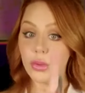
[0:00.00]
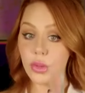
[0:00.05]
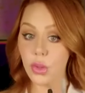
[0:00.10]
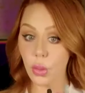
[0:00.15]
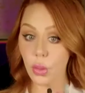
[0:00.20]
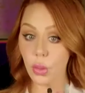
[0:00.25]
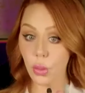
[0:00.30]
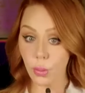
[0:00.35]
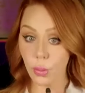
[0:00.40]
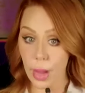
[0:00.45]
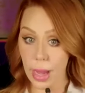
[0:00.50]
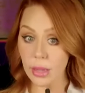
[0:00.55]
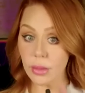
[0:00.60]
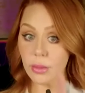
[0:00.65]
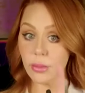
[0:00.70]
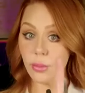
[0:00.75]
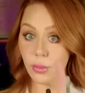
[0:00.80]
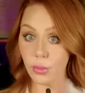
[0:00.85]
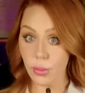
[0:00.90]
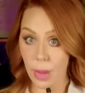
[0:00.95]
so wait,
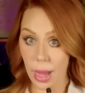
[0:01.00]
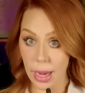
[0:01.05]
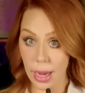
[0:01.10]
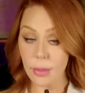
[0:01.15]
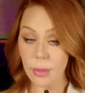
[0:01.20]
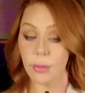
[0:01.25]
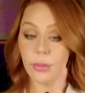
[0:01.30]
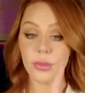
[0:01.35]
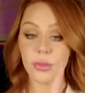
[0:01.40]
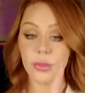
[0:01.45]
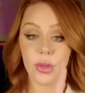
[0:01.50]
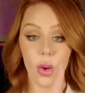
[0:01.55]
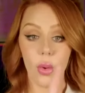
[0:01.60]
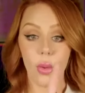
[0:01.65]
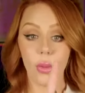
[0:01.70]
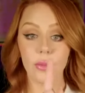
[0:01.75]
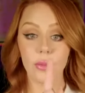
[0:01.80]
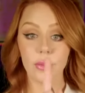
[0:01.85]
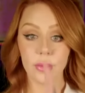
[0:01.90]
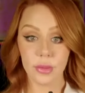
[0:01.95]
wait.
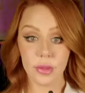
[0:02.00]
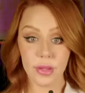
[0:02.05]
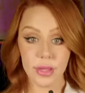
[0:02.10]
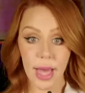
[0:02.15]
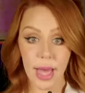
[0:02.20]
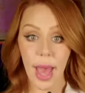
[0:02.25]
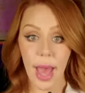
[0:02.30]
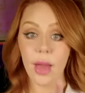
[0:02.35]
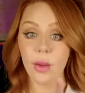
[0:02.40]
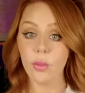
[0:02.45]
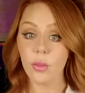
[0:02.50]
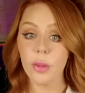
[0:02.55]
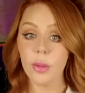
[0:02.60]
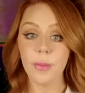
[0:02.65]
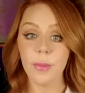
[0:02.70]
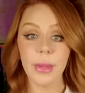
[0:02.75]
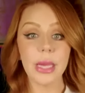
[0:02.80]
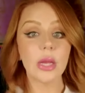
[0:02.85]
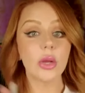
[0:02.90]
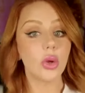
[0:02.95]
So that would
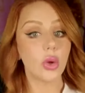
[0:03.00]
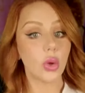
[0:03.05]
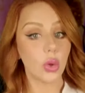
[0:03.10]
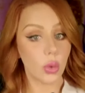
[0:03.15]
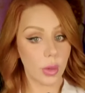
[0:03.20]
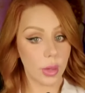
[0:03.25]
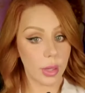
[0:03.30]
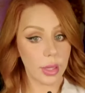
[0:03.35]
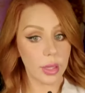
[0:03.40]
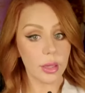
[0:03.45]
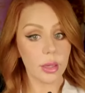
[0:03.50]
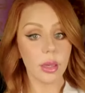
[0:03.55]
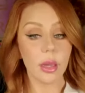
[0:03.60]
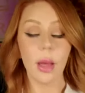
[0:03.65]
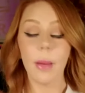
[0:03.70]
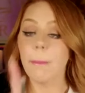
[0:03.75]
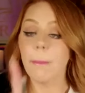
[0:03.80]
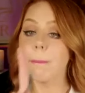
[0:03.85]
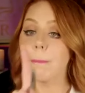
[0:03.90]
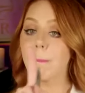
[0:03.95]
be good,
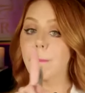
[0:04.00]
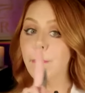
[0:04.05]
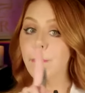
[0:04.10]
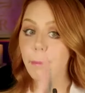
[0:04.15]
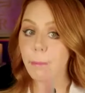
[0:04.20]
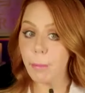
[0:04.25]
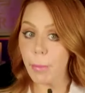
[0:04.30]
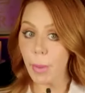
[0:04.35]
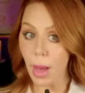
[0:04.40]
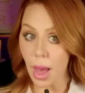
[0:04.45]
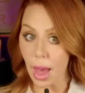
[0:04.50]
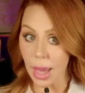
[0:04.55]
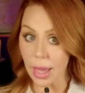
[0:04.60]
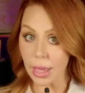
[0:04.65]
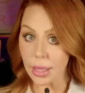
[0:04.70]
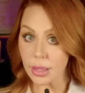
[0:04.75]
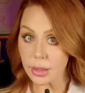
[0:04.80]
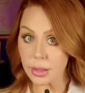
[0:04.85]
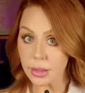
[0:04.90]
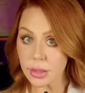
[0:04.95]
but
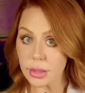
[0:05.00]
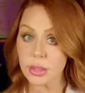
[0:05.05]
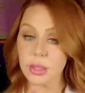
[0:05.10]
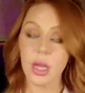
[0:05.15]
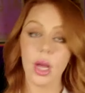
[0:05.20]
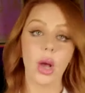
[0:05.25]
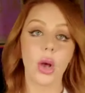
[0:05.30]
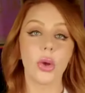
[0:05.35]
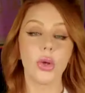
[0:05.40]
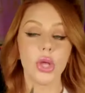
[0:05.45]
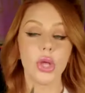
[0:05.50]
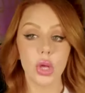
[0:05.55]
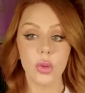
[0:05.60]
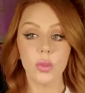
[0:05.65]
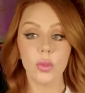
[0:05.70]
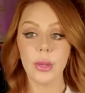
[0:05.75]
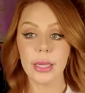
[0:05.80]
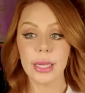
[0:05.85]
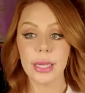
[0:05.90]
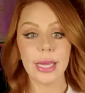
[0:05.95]
you
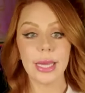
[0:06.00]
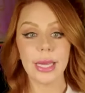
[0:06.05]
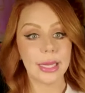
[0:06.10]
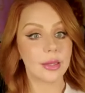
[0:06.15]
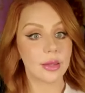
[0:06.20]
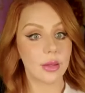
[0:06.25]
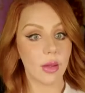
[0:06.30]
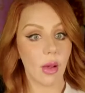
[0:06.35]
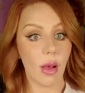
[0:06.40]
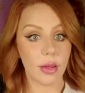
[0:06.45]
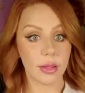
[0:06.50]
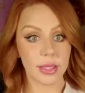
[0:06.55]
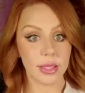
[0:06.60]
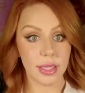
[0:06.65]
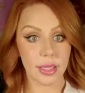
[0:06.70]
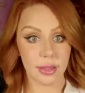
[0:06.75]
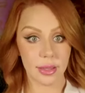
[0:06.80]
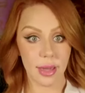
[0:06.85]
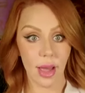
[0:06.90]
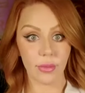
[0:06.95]
would get
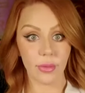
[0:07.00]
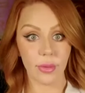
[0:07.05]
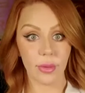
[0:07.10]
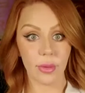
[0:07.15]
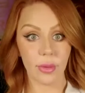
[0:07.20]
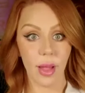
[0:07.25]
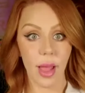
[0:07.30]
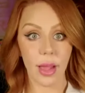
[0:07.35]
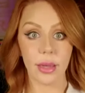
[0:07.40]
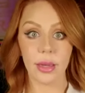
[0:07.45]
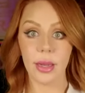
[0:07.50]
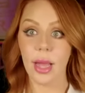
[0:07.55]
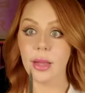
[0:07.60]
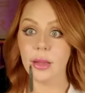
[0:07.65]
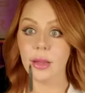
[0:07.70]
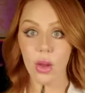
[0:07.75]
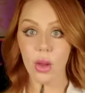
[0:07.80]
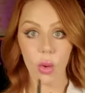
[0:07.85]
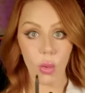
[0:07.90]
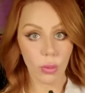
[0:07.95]
exhausted down the line. And
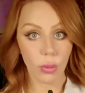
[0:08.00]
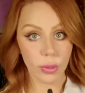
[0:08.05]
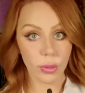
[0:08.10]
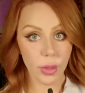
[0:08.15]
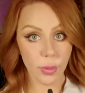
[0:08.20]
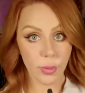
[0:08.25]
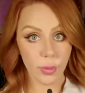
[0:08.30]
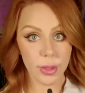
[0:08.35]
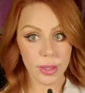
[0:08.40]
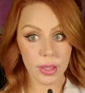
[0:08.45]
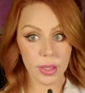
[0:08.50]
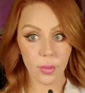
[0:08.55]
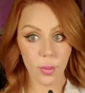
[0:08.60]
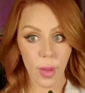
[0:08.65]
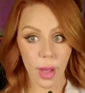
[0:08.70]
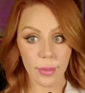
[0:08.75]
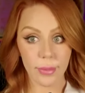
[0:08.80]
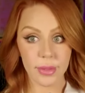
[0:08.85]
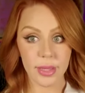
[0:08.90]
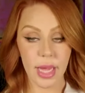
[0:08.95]
the only reason
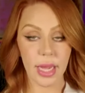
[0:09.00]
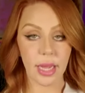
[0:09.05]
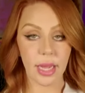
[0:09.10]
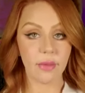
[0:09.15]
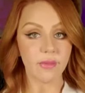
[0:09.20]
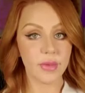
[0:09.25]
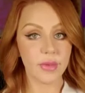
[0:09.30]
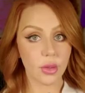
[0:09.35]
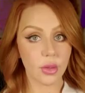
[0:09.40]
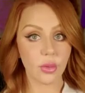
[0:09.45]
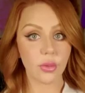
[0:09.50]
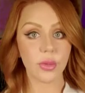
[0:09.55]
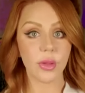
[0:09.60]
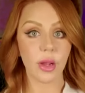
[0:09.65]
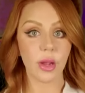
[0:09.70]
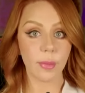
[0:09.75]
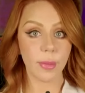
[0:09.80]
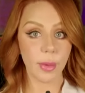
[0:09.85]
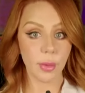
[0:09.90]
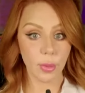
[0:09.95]
why I'm saying it, physical
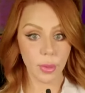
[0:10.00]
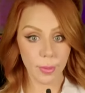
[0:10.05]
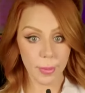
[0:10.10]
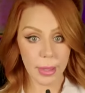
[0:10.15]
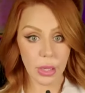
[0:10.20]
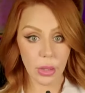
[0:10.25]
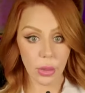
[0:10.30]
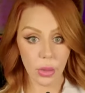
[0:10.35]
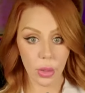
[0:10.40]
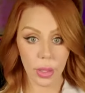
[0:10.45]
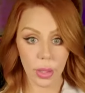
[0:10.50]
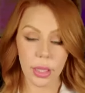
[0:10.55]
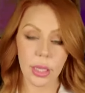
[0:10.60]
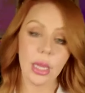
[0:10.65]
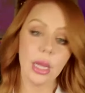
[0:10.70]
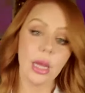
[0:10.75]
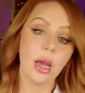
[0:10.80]
therapy would be good,